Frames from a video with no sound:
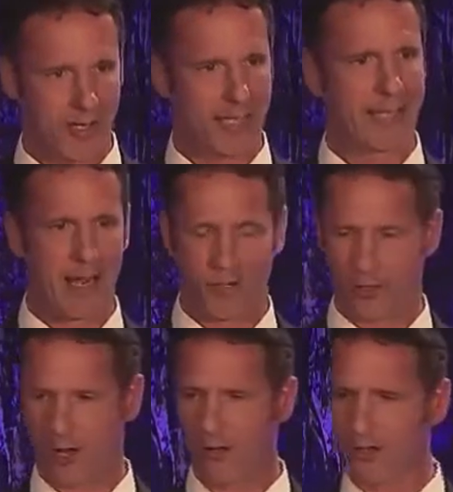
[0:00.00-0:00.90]
I could
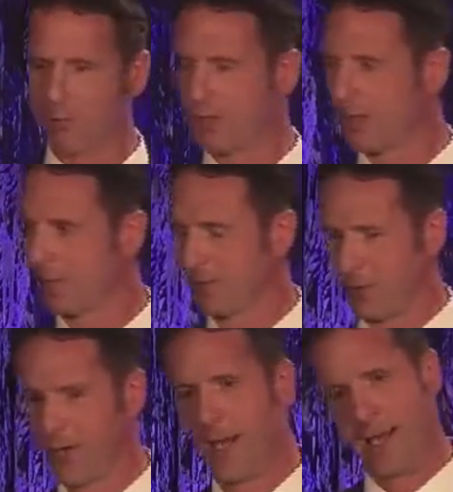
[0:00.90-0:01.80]
download all this music
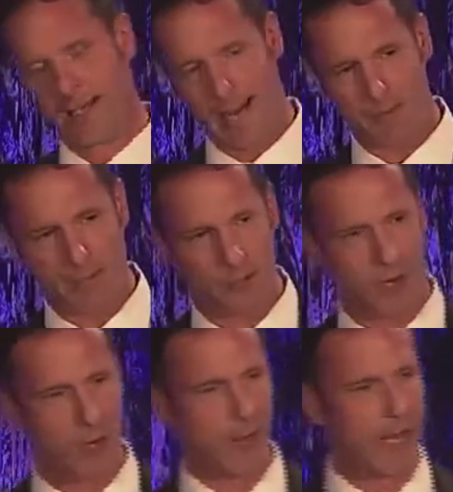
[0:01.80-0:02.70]
before Napster
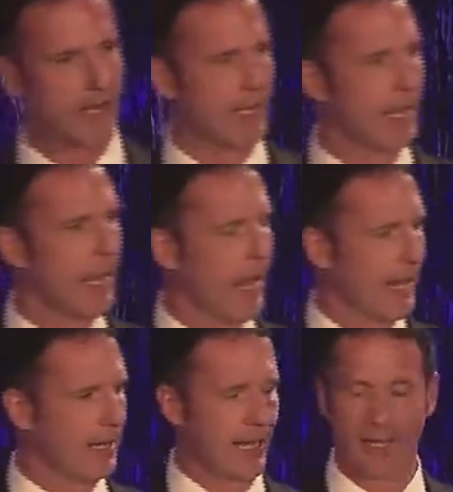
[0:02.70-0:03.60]
went away.
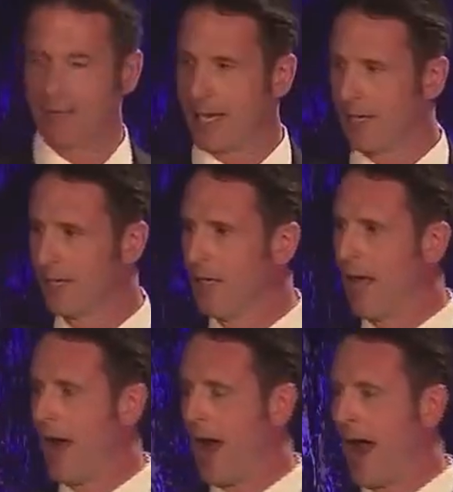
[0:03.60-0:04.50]
And, and then
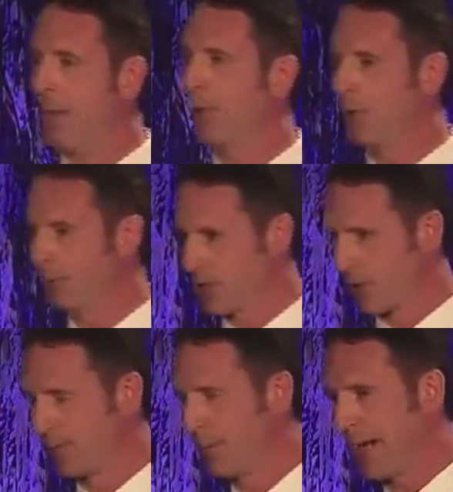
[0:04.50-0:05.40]
Apple
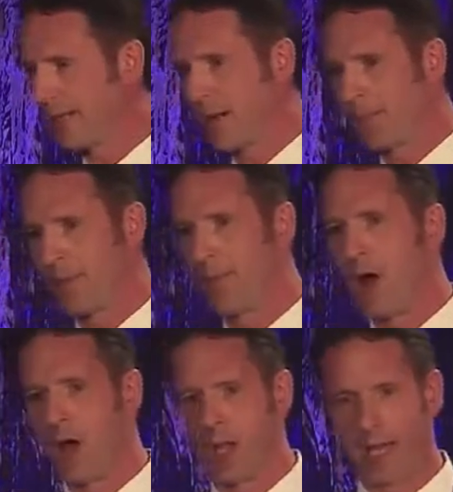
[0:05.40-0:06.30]
sort of picked up the
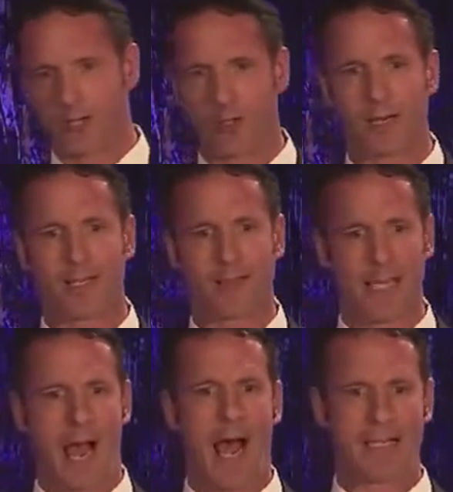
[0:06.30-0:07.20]
ball and created
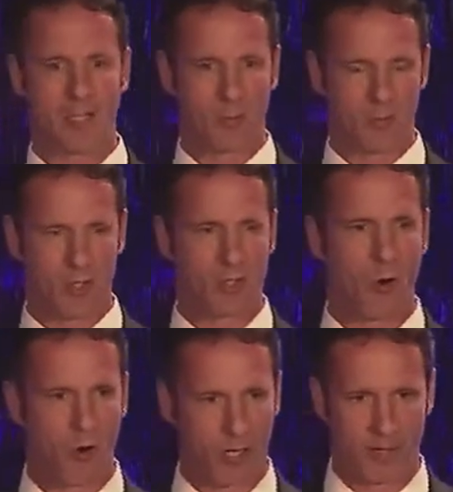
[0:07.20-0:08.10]
the iTunes
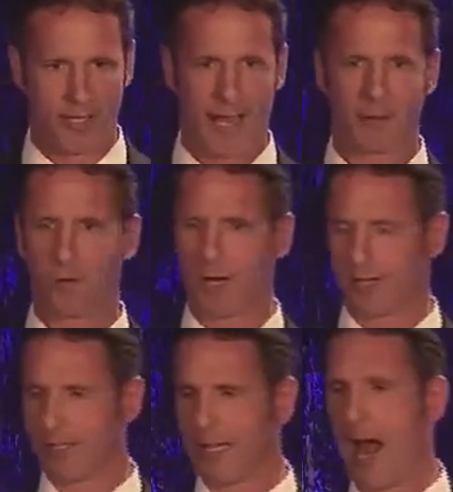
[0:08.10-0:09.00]
Store, and then that
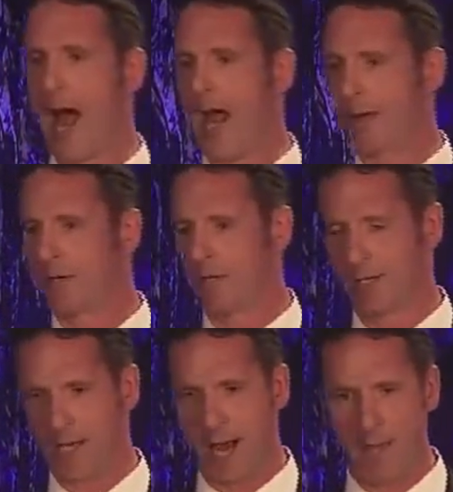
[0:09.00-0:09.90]
created the, I,
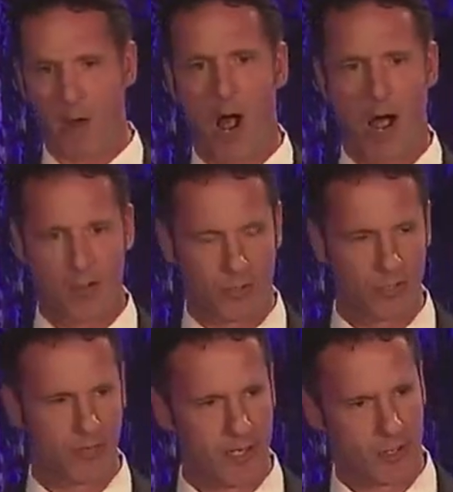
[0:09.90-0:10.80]
the, the, iPod,
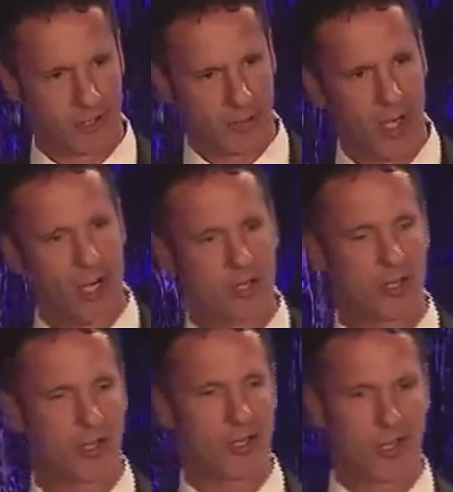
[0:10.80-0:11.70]
which eventually
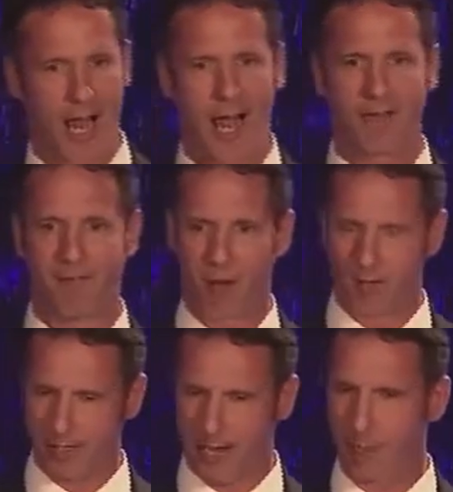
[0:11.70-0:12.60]
turned into the
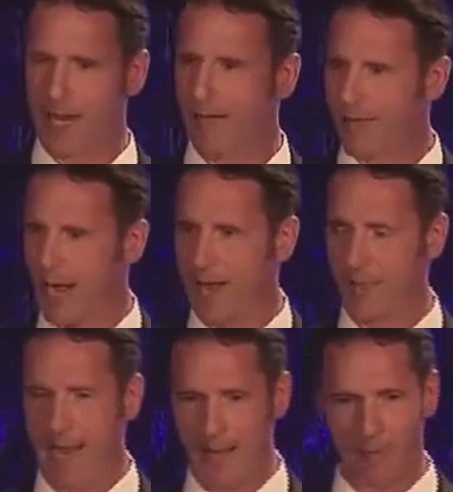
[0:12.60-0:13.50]
iPhone, and now we have the
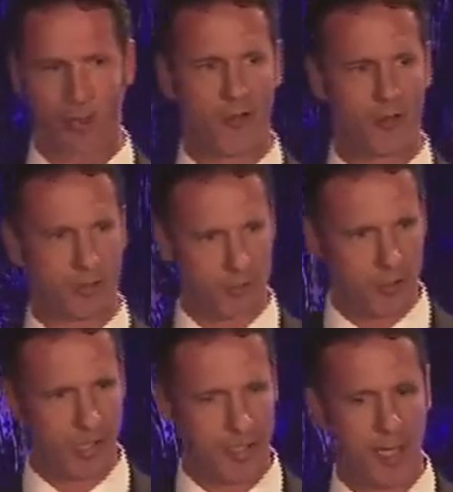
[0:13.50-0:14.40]
iPad with all this
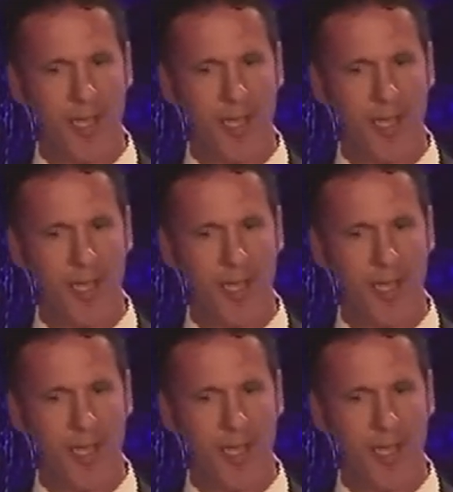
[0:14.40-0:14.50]
music.